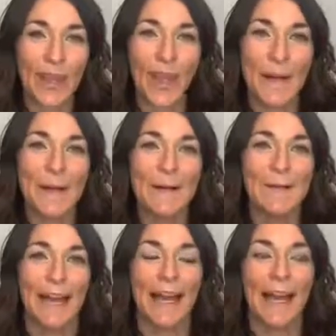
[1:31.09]

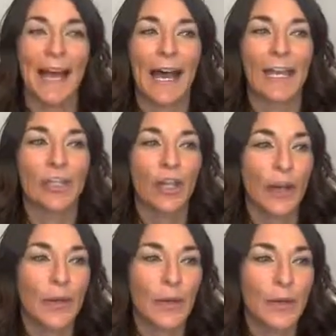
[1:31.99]
I
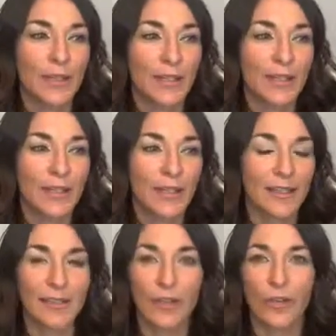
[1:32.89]
know
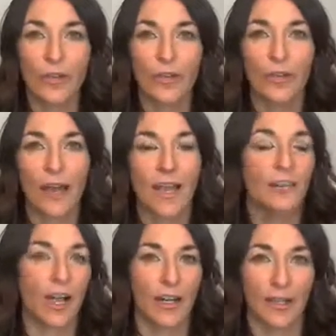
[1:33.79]
it's a little
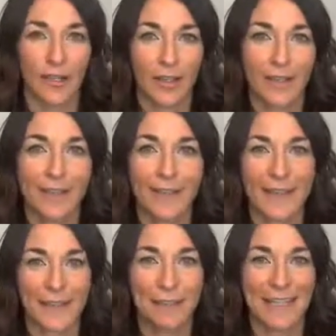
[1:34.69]
ironic,
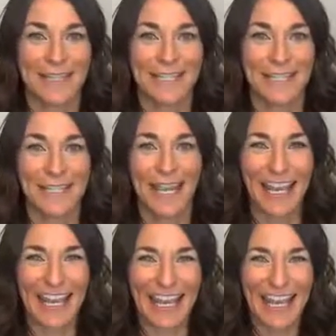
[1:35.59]
this message,
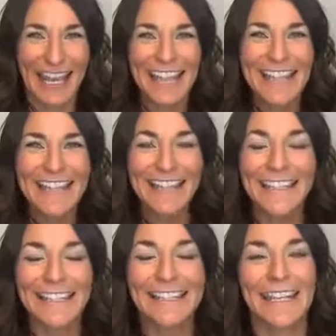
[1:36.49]
like
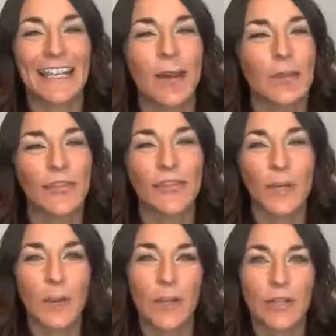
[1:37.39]
I said, coming from
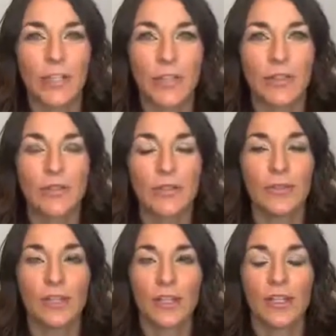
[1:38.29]
the person
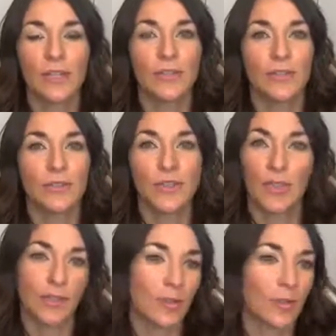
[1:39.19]
who
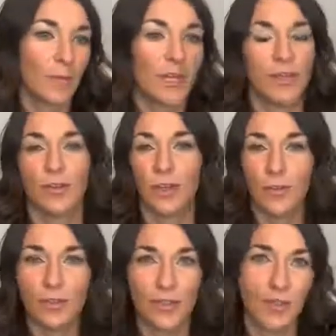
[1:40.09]
does social media, who
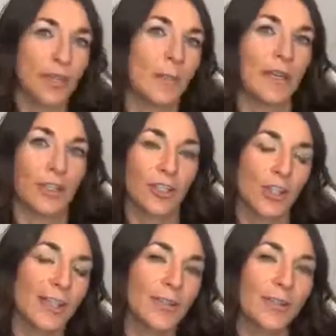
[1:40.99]
coaches social media,
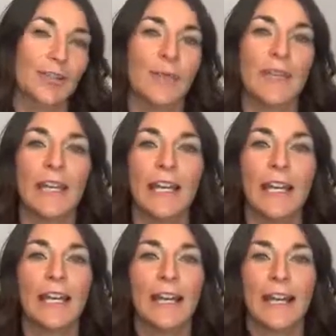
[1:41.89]
trains social
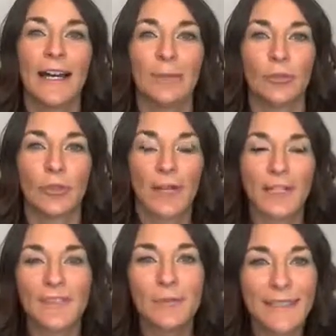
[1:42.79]
media,
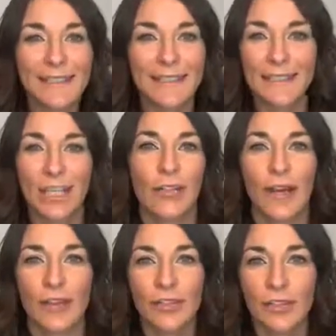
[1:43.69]
runs a business
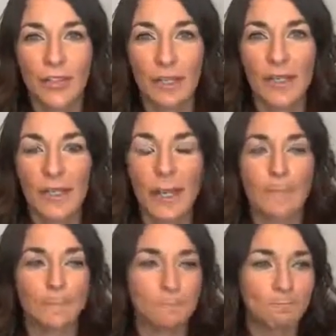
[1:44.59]
around social media.